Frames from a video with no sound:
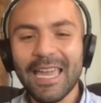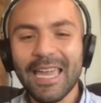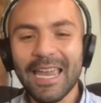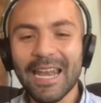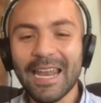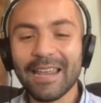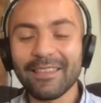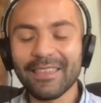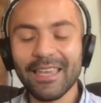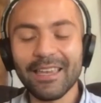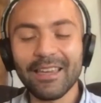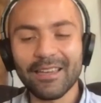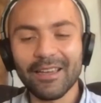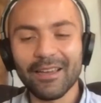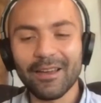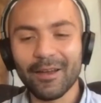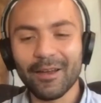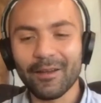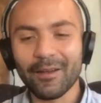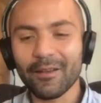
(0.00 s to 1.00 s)
And I think,
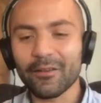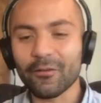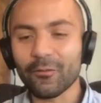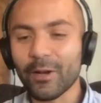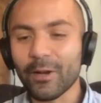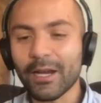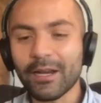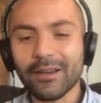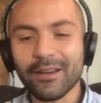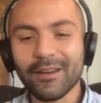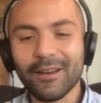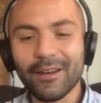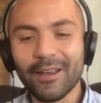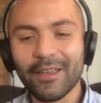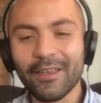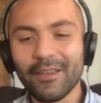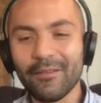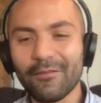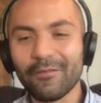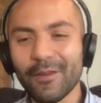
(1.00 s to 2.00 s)
Rick,
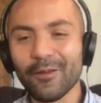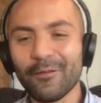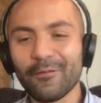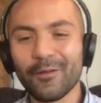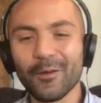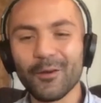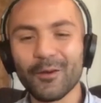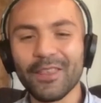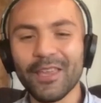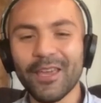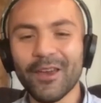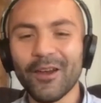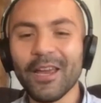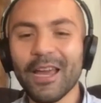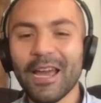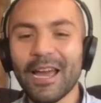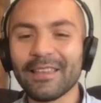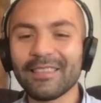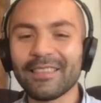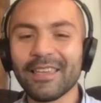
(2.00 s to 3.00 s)
if you're there,
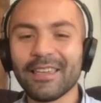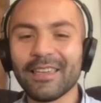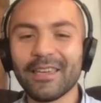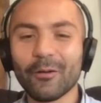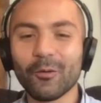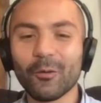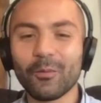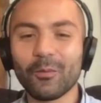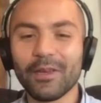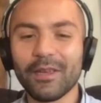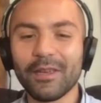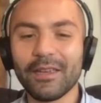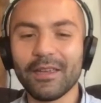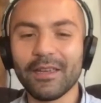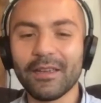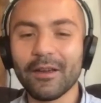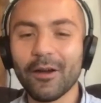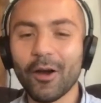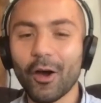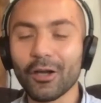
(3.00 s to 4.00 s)
I think it would
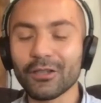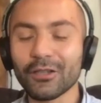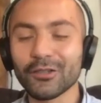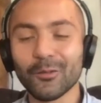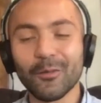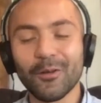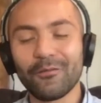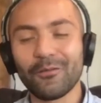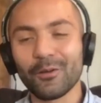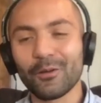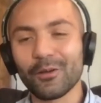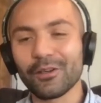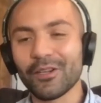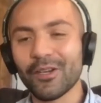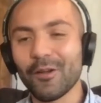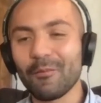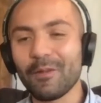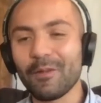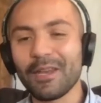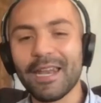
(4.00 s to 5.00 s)
be awesome if you could
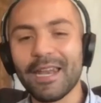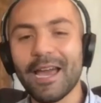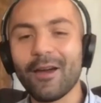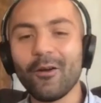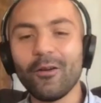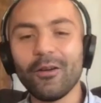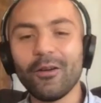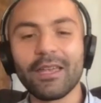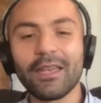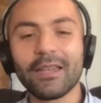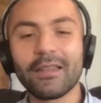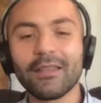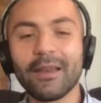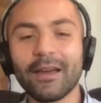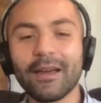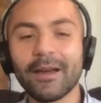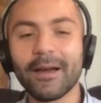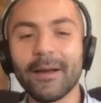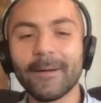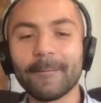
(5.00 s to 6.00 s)
come in now and
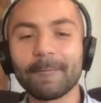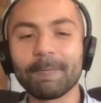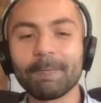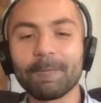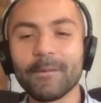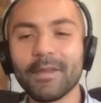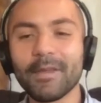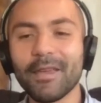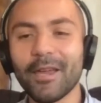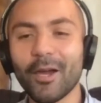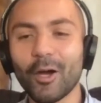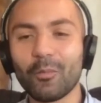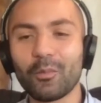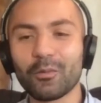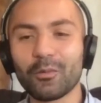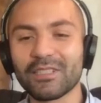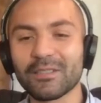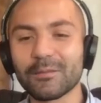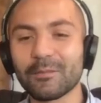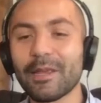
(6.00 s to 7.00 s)
help
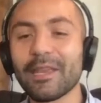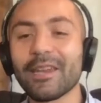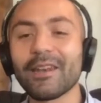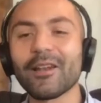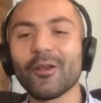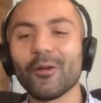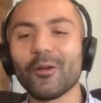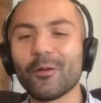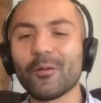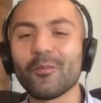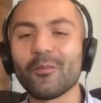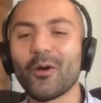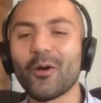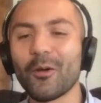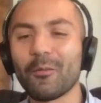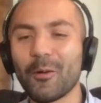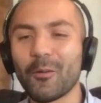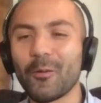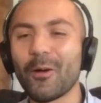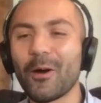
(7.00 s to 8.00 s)
us explain a little bit more
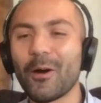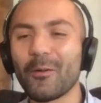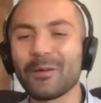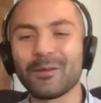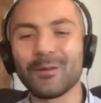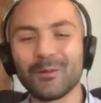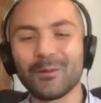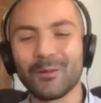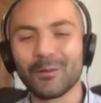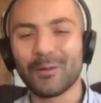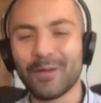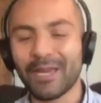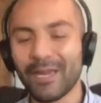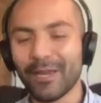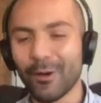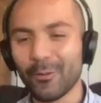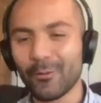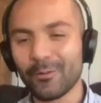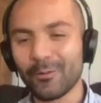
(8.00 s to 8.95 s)
about what we do to KO.